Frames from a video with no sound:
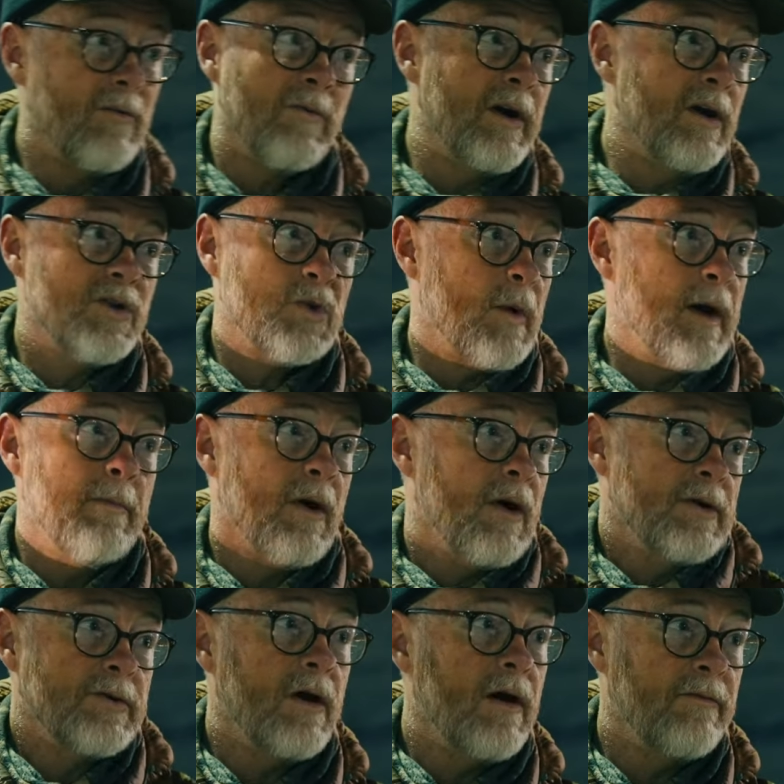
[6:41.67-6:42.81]
and rear sway
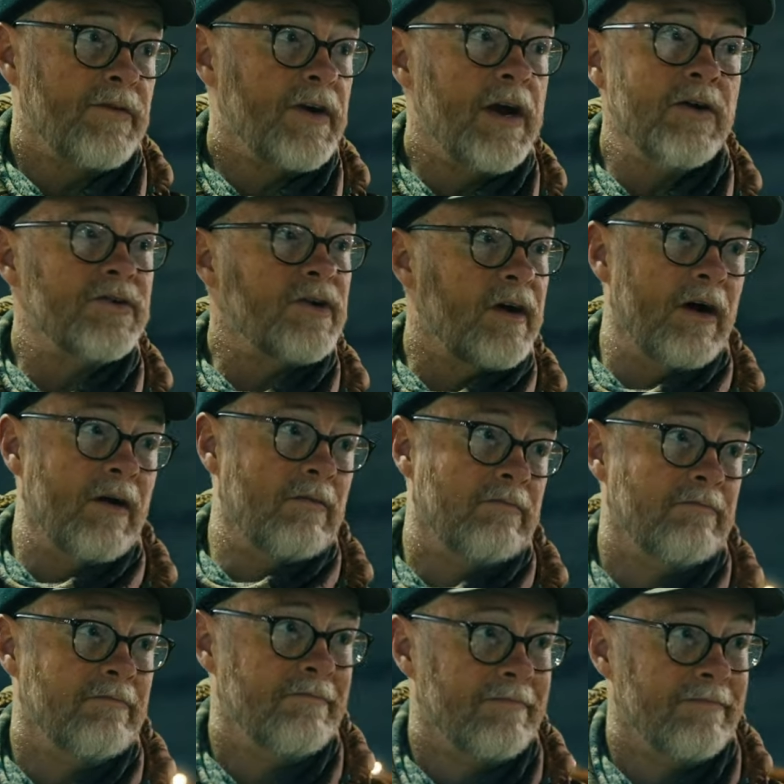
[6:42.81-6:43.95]
bars off years ago.
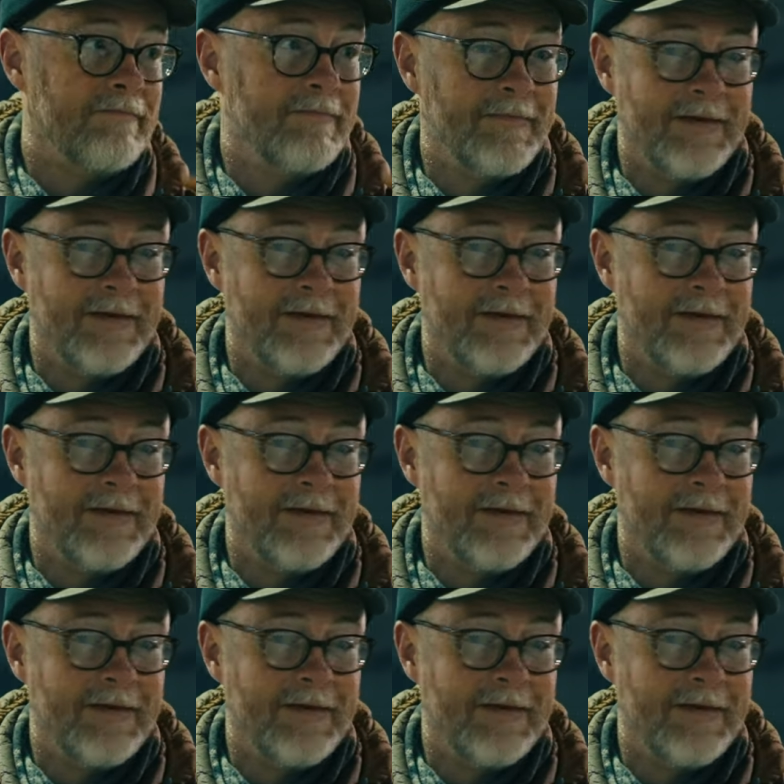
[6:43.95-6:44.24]
Yeah.